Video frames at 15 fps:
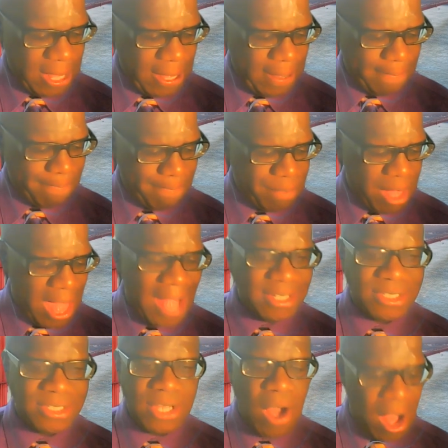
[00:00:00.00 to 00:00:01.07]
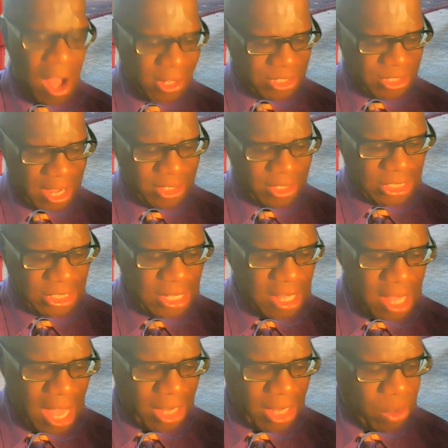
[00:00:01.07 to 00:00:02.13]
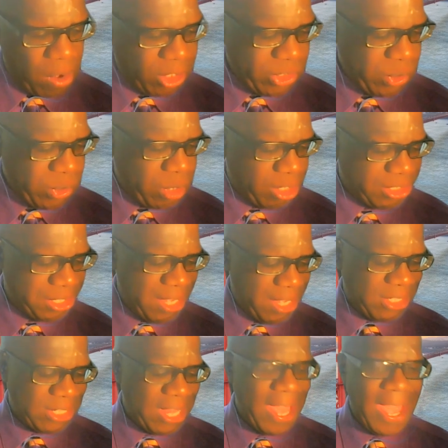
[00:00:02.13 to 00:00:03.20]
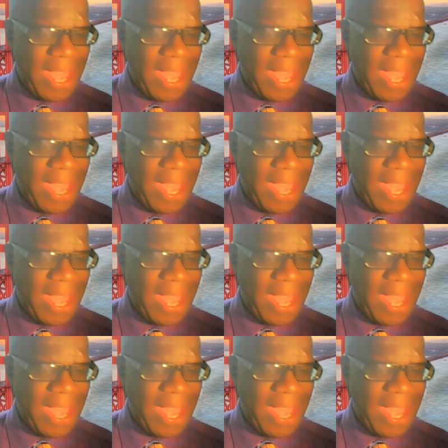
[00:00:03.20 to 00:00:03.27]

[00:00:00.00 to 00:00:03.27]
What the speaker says: antioxidants and also contains